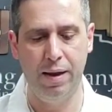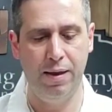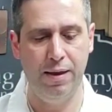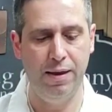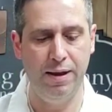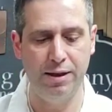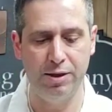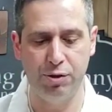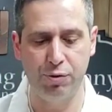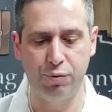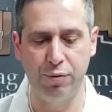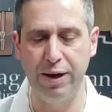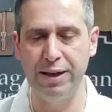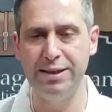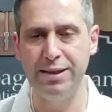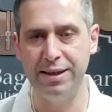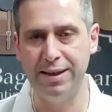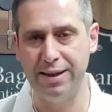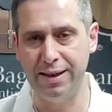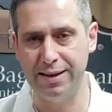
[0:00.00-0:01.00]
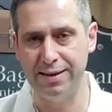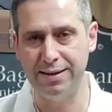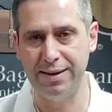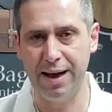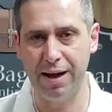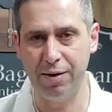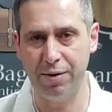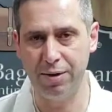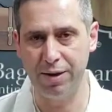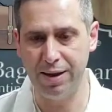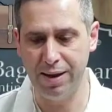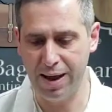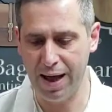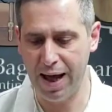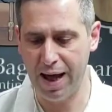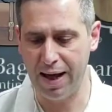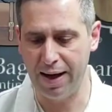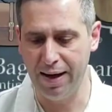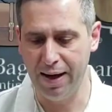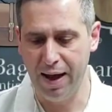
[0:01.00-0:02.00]
this rigidness. Not only
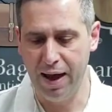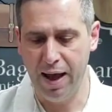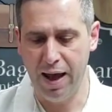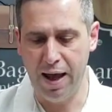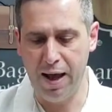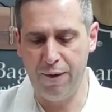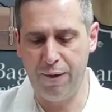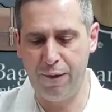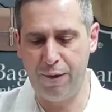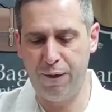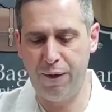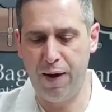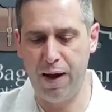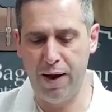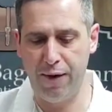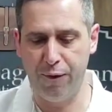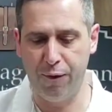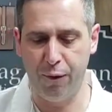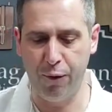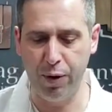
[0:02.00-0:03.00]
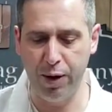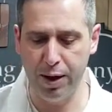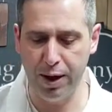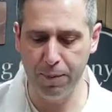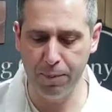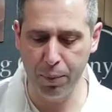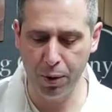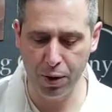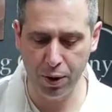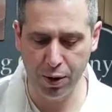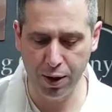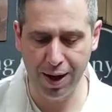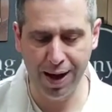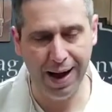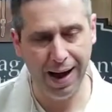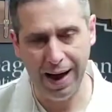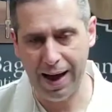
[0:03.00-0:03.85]
that, if we could,